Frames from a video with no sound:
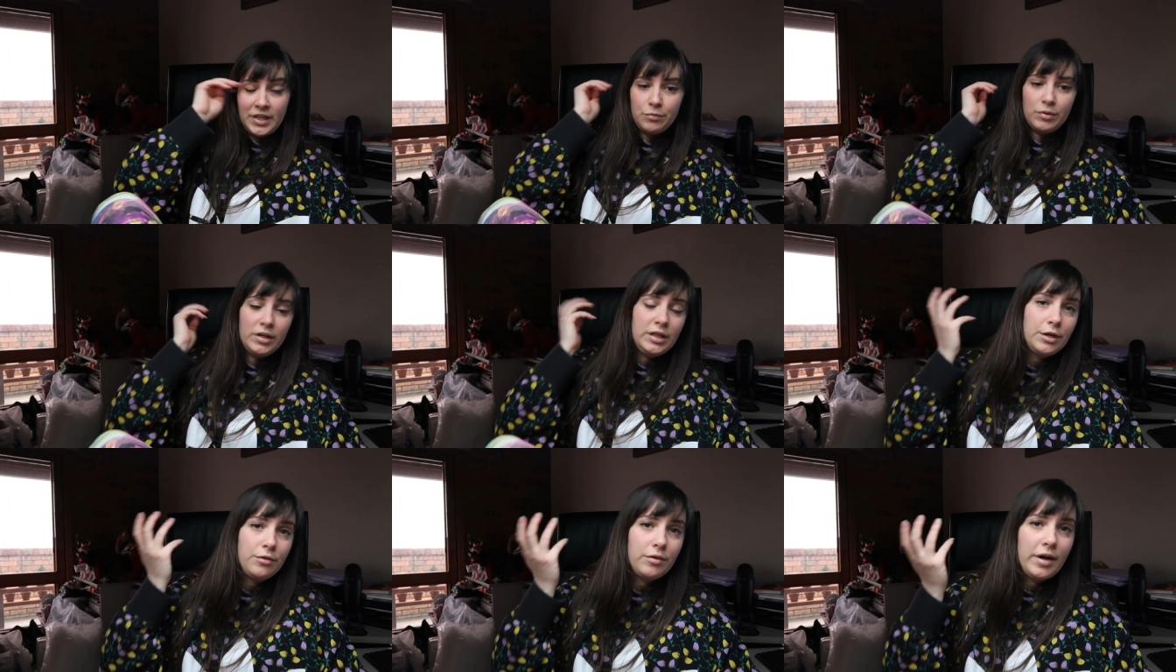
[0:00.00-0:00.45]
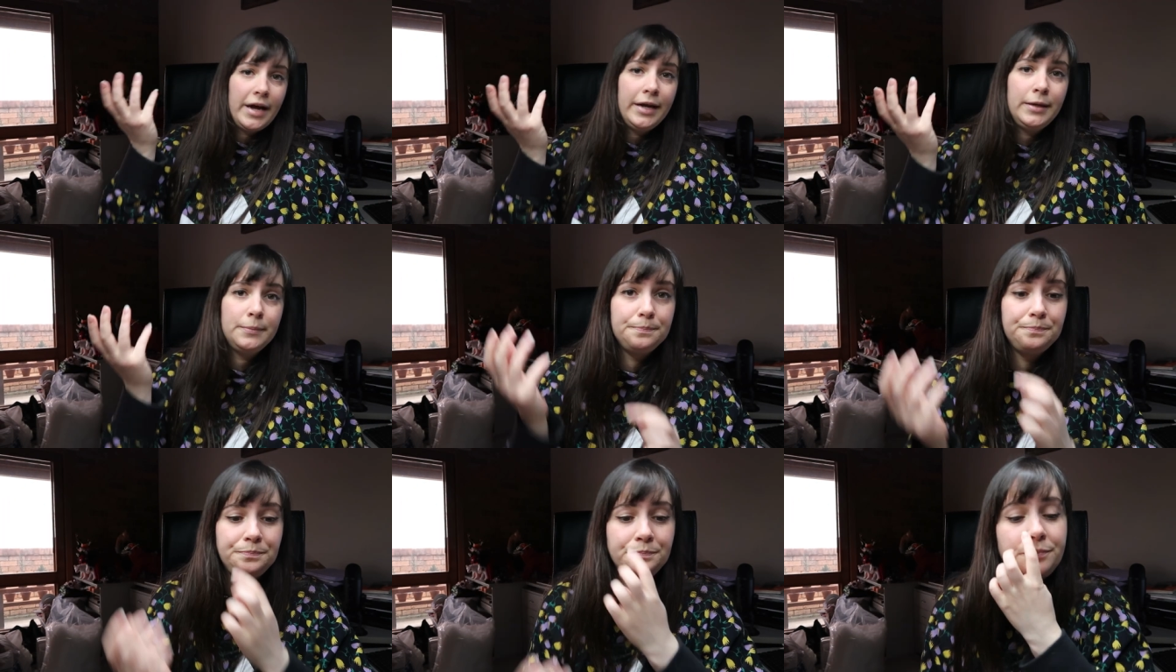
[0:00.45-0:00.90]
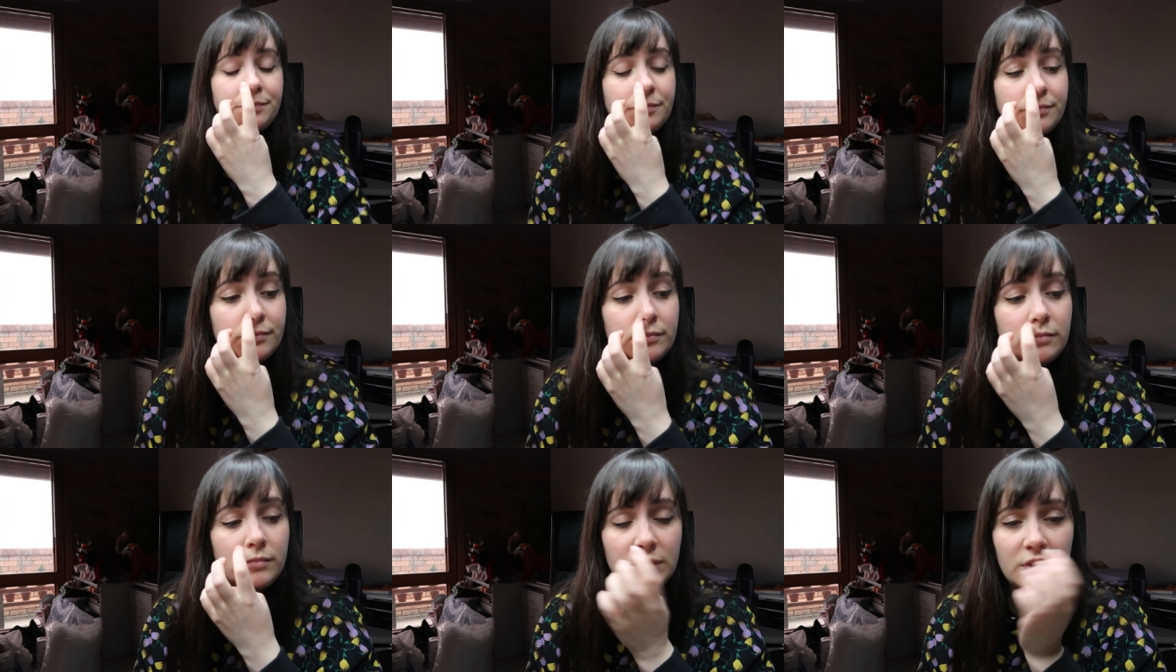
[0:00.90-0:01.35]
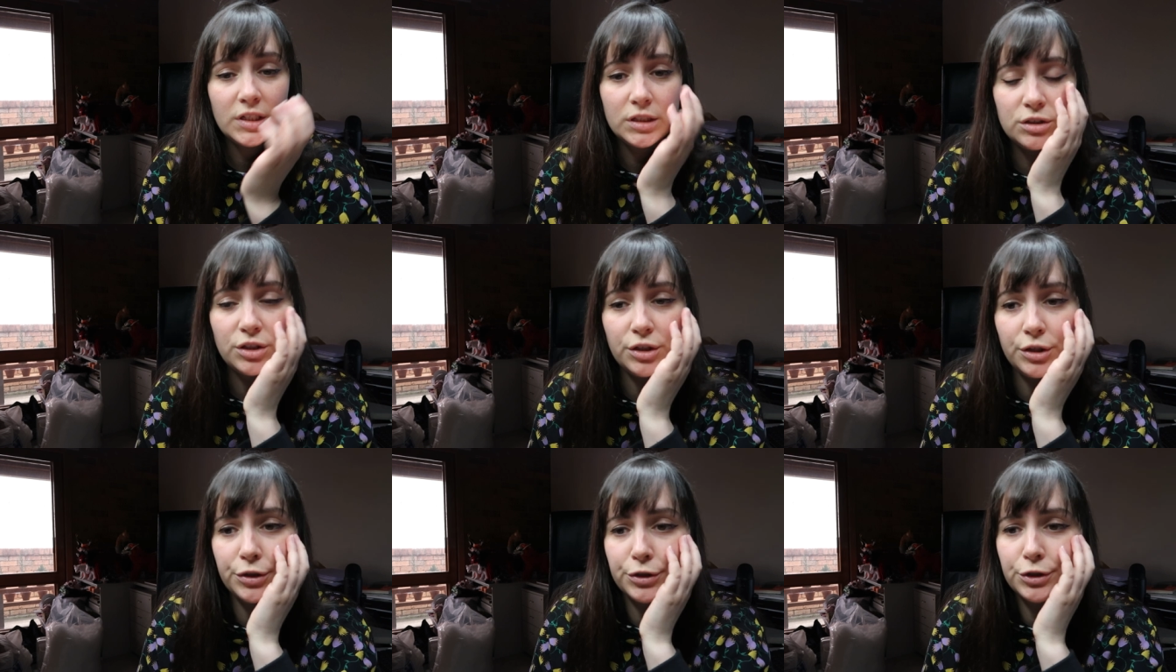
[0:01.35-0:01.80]
they're really great
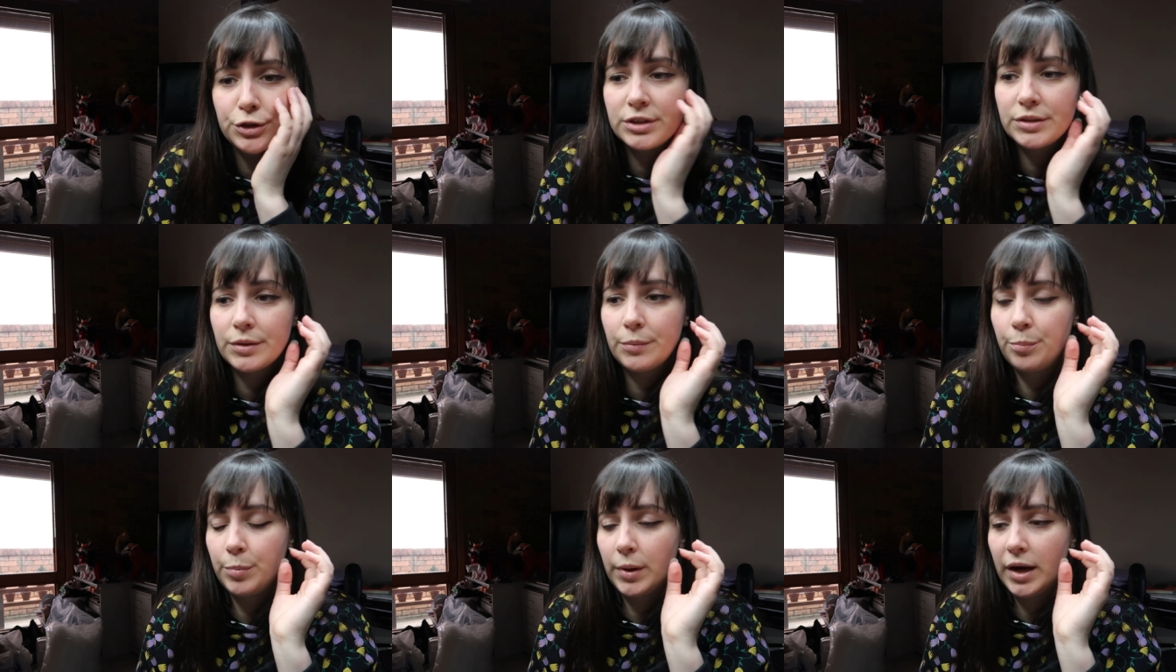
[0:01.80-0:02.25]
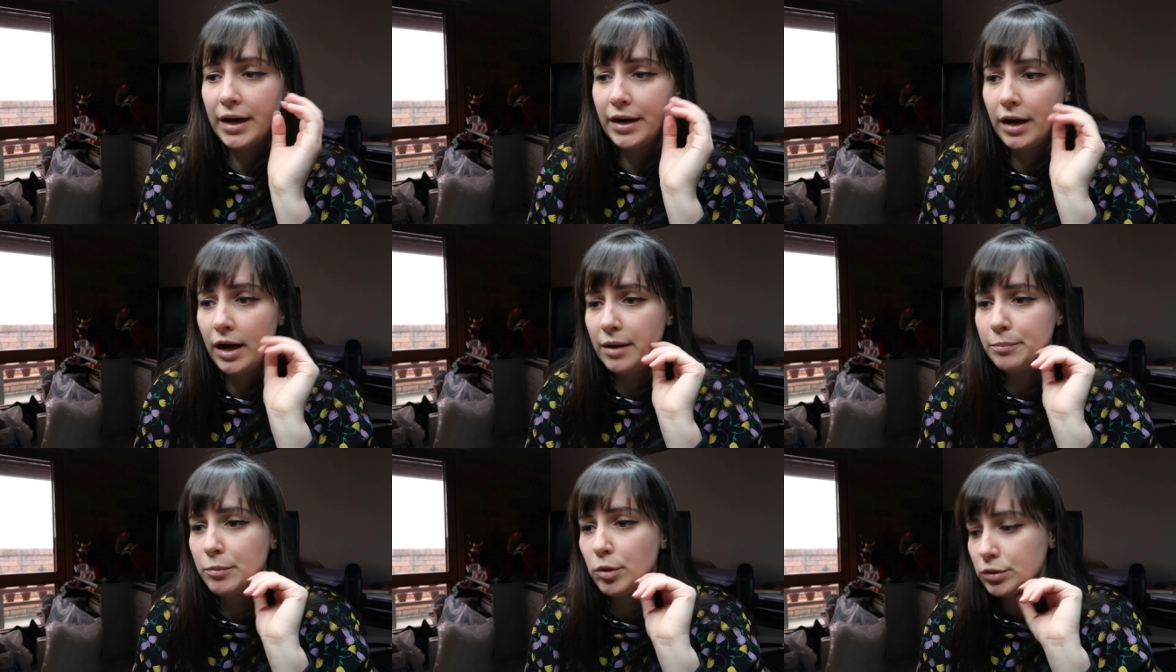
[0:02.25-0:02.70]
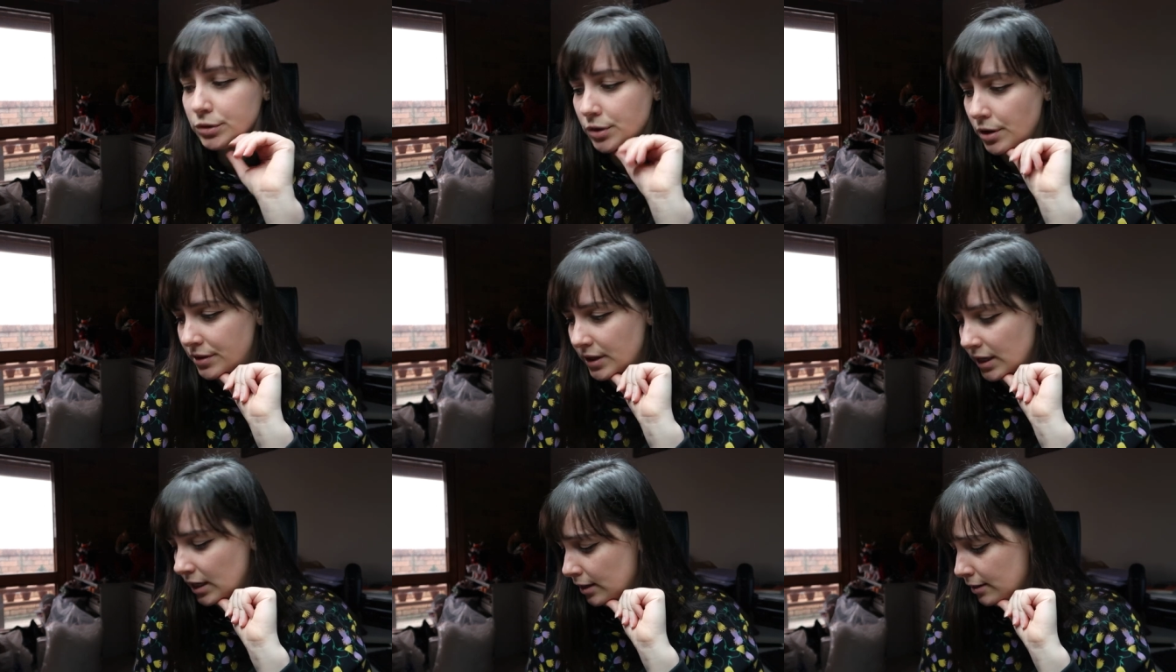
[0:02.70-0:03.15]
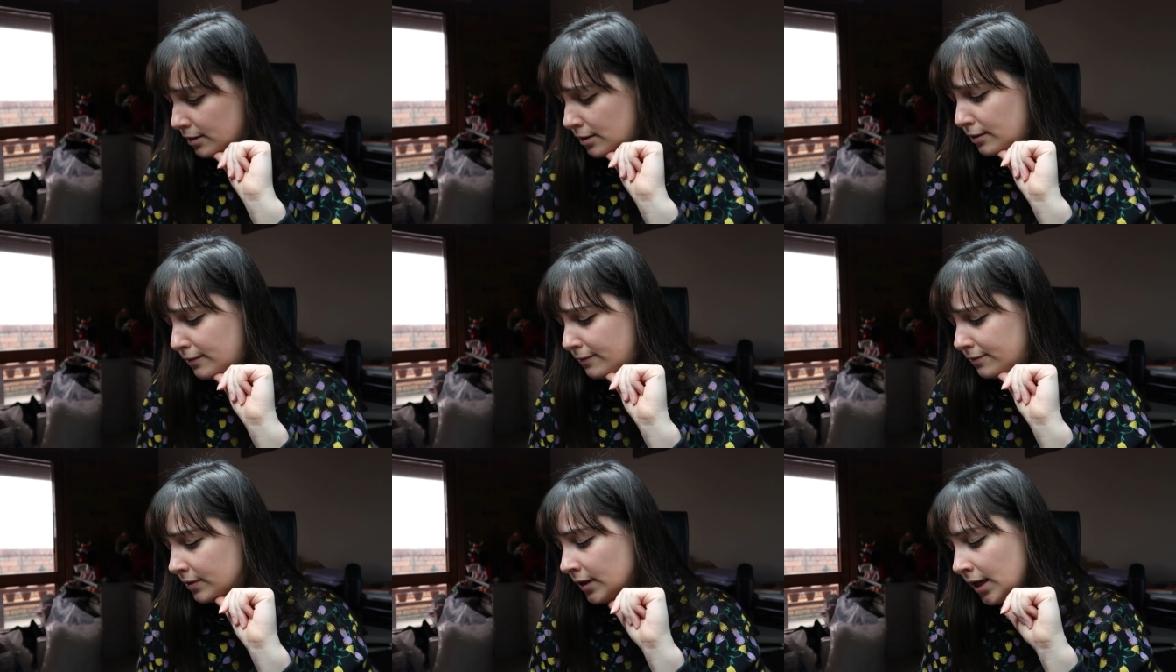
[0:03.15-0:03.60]
to use but I'm also thinking
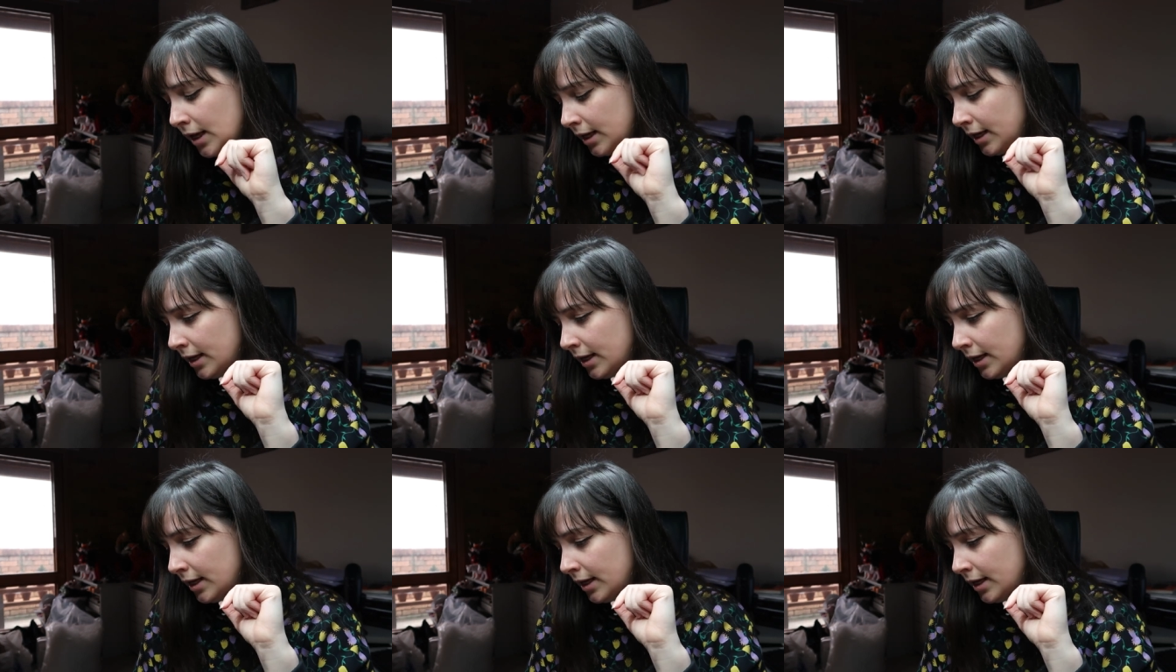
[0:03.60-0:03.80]
of